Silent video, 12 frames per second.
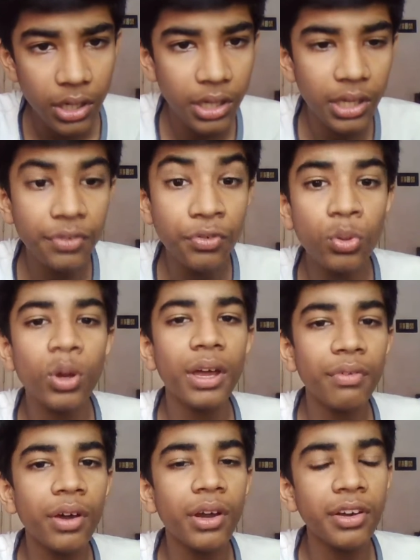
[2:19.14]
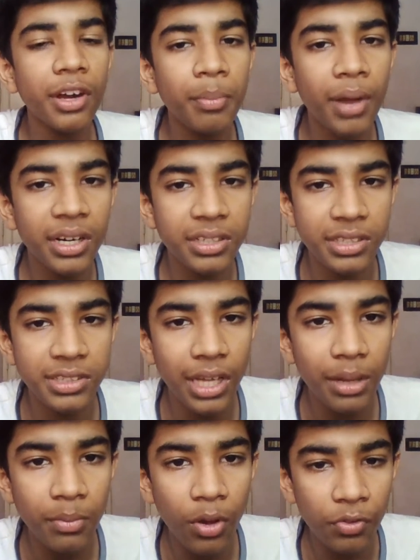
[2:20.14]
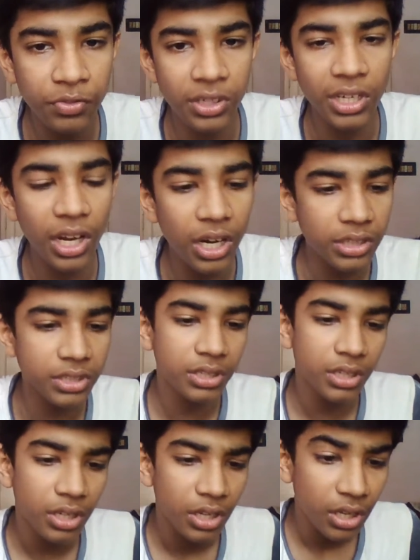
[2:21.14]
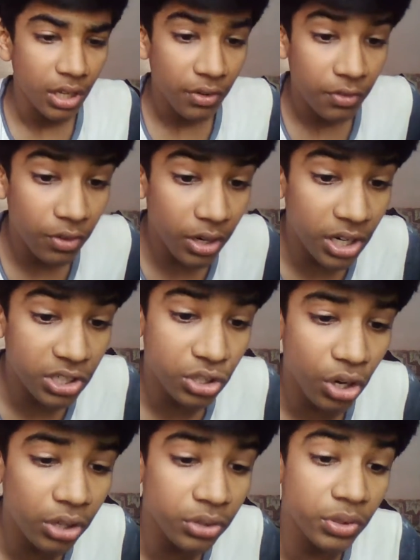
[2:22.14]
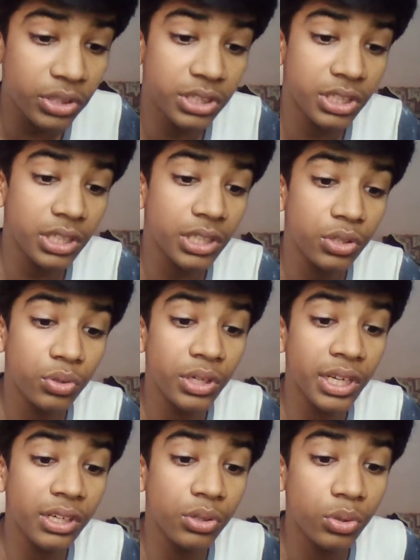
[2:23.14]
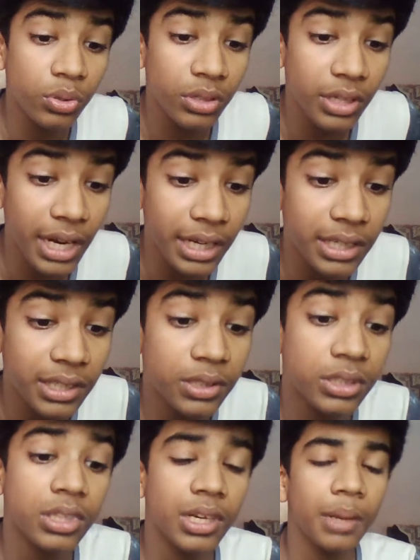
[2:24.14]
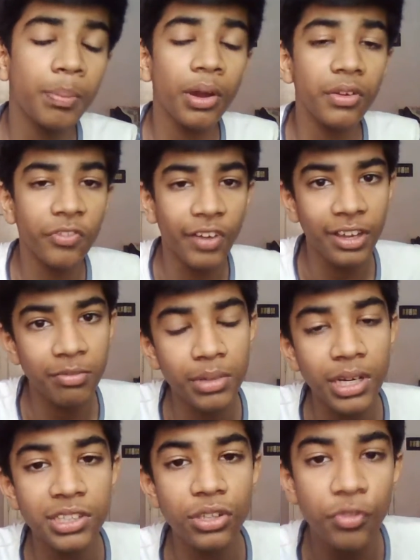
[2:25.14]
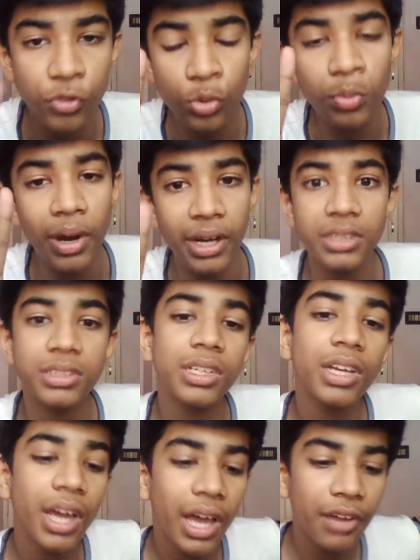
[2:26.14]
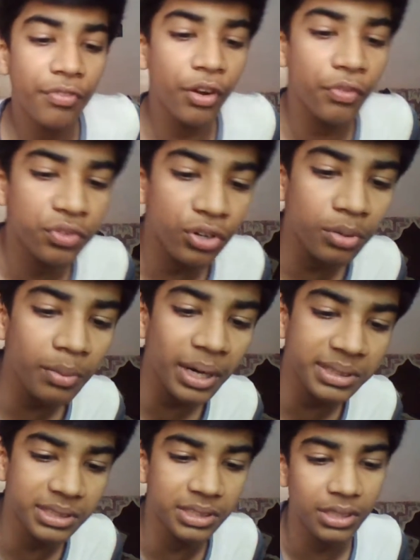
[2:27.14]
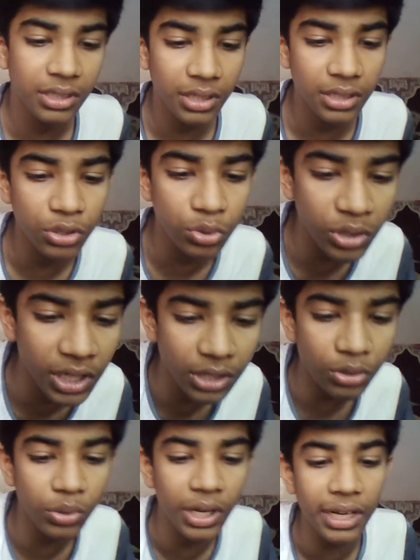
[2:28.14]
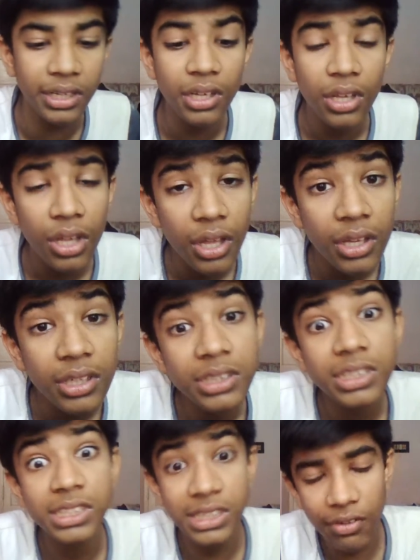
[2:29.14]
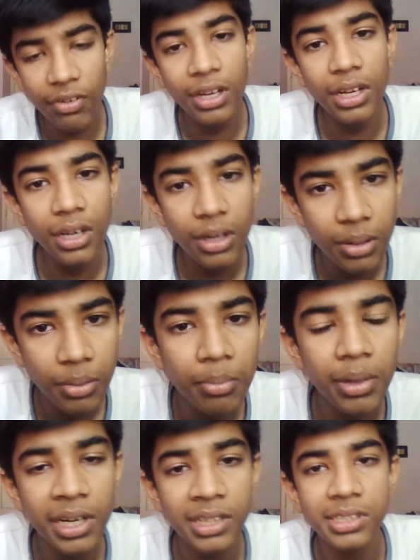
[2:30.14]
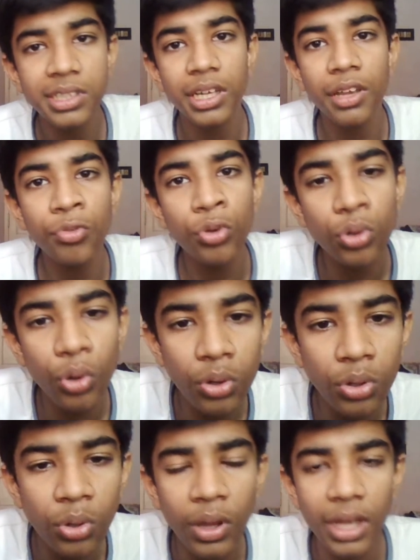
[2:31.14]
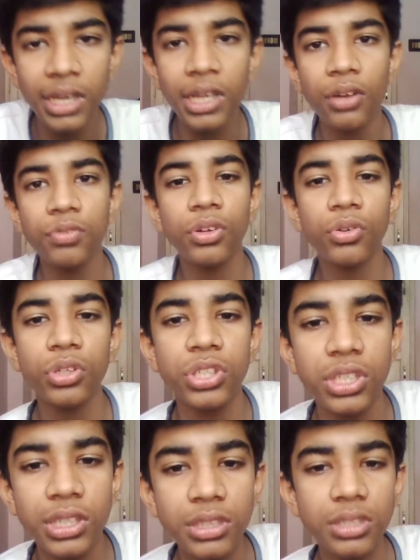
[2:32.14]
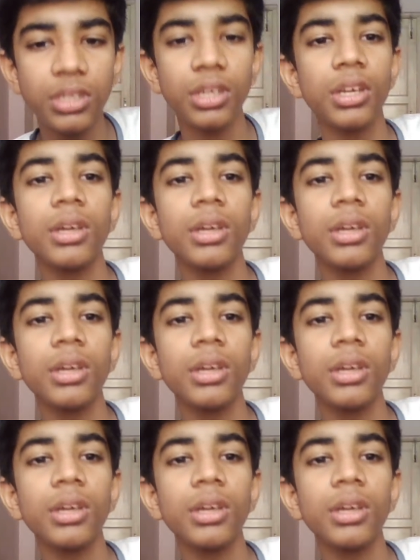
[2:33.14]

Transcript: if you have a 100 marks exam of 3 hours, for a short question you need to get 3.5 minutes of 2 marks, and for 4 marks you need to get 7 minutes. If you don't know any of the questions,